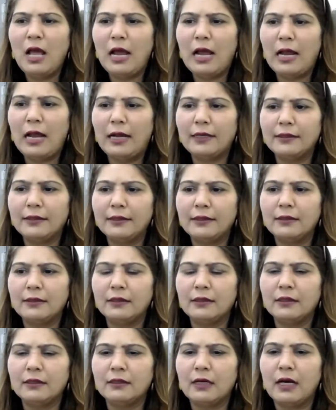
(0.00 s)
And
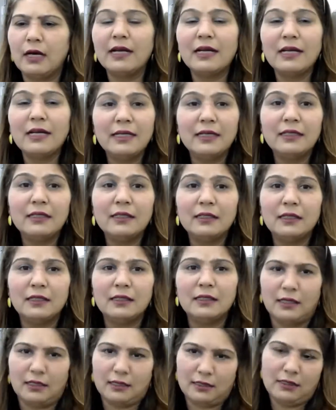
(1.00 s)
earlier,
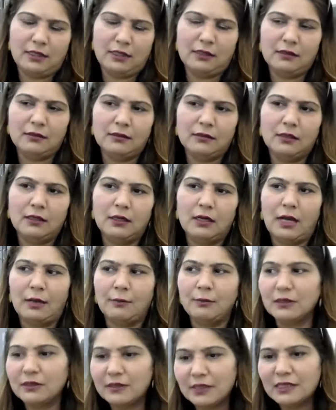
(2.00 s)

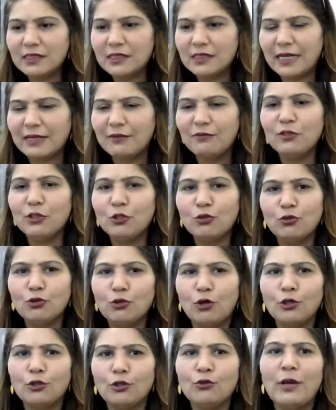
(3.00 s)
this time we could
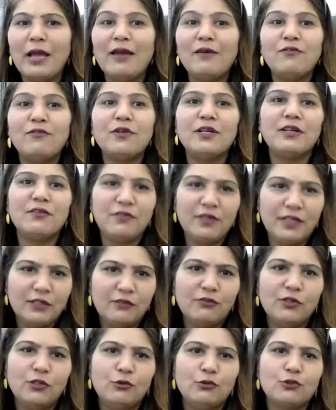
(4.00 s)
not do every week.
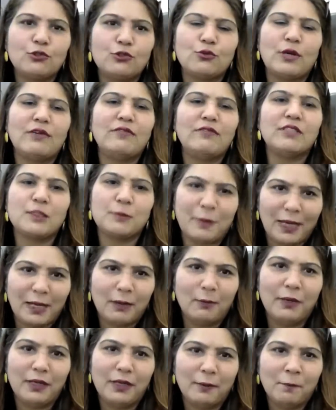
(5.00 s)
We used to have a spell
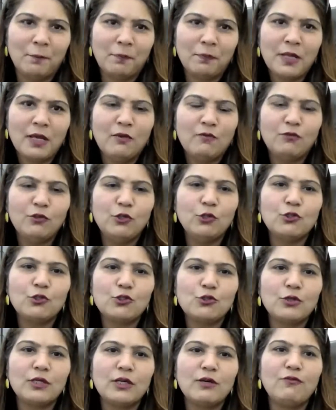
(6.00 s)
bee. We
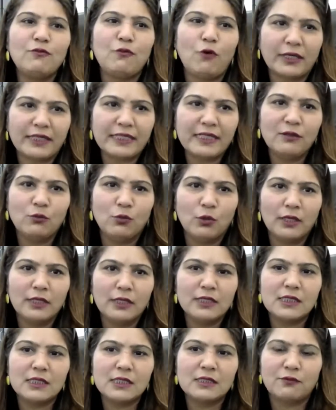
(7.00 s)
used to give 40
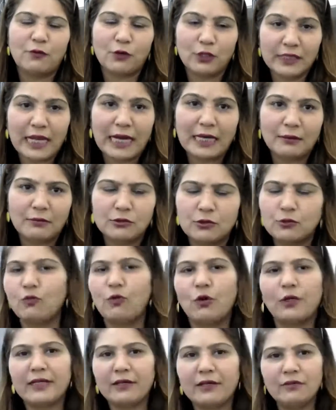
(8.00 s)
words for that. So
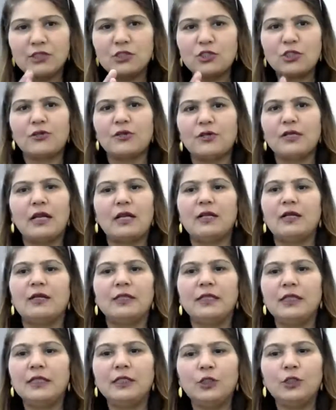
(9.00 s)
whatever children are
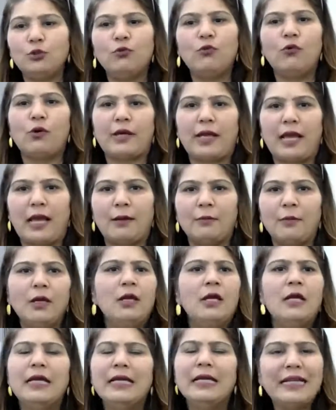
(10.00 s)
learning new vocab
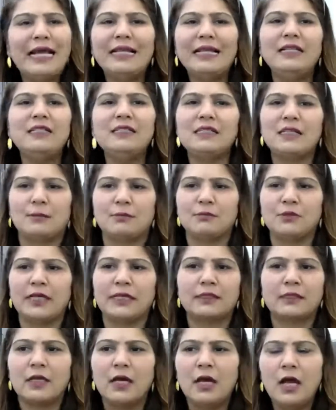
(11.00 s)
in any
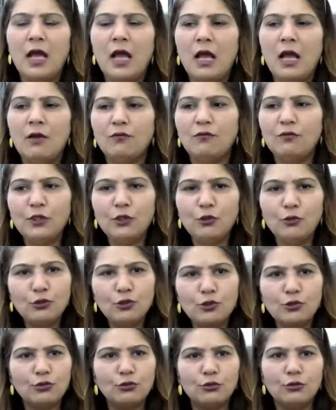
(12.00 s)
subject, we
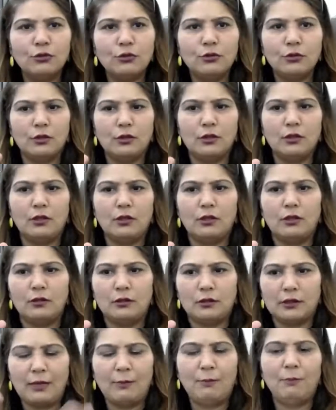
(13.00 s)
used
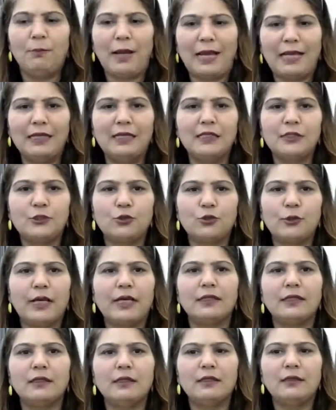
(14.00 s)
to compile it
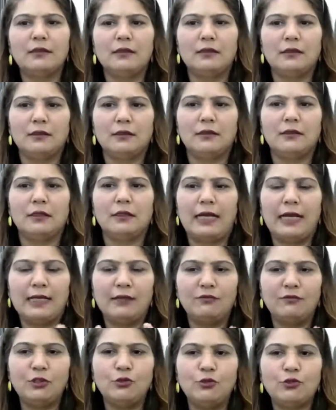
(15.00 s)
together
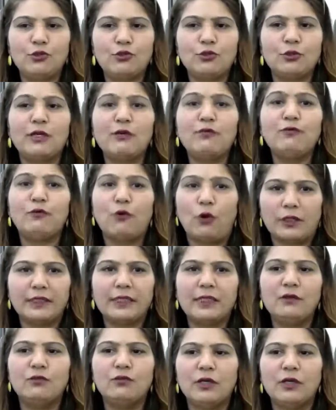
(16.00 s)
and we used to give
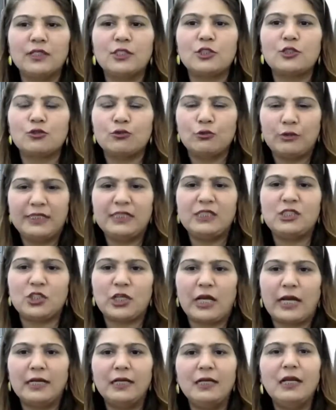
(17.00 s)
40 words to each
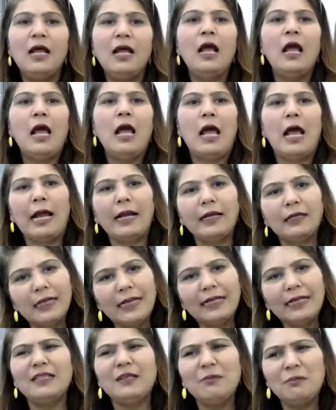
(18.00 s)
child and
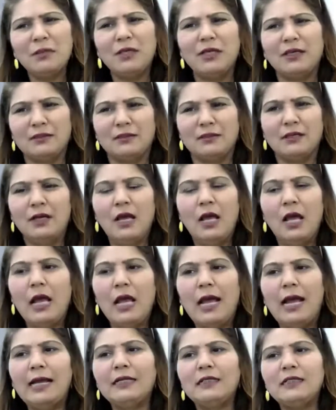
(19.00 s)
let them learn.
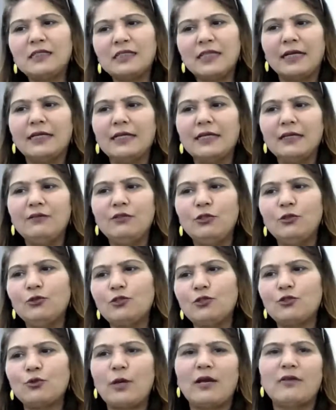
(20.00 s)
And Sunday we
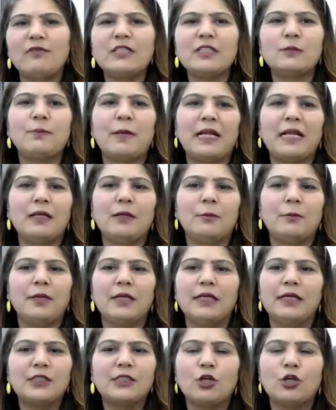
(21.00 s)
used to have a spelling
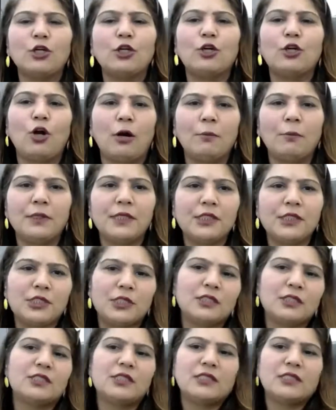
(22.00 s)
bee. It's not a
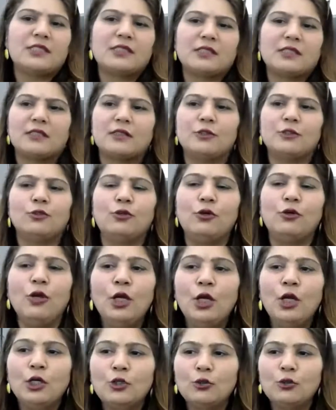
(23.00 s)
competition, just
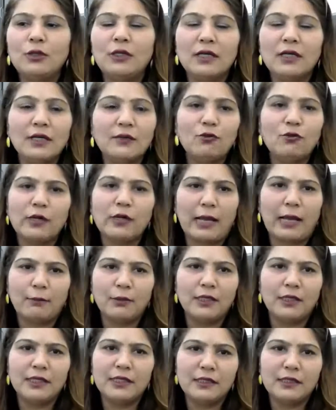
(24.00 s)
to learn
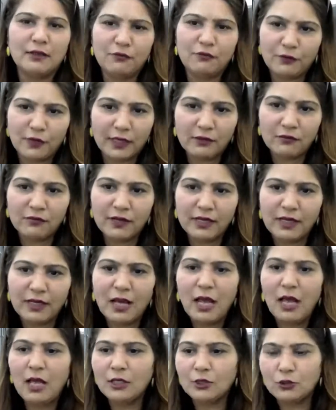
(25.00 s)
vocabulary in a fun way.
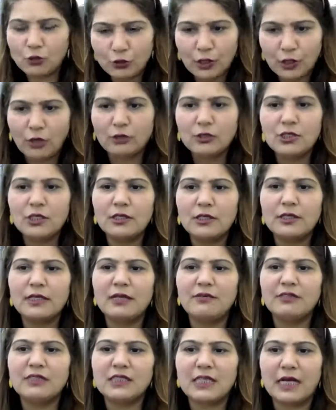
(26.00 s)
So now children
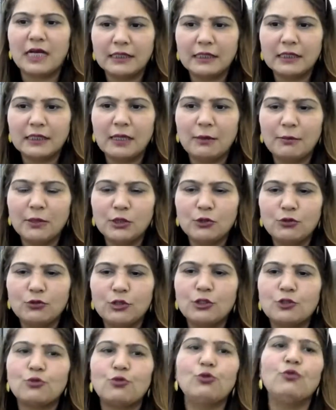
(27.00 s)
have started coming to
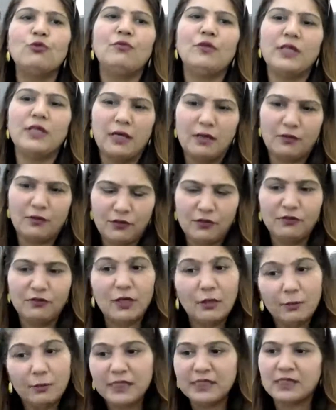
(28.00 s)
the school. We
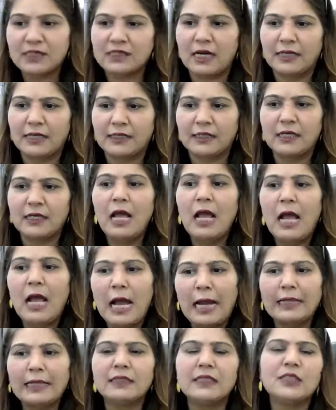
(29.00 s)
will be starting,
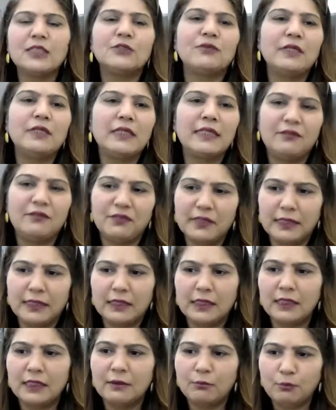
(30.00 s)
and this will
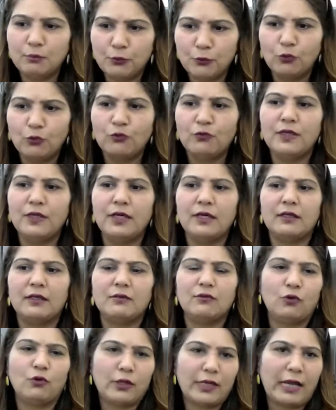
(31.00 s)
definitely improve
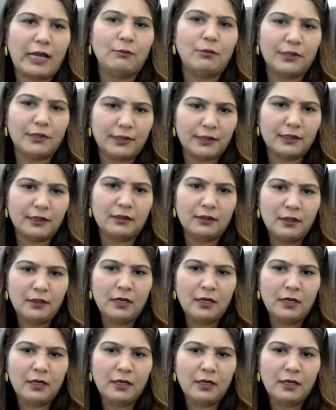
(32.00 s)
their vocabulary.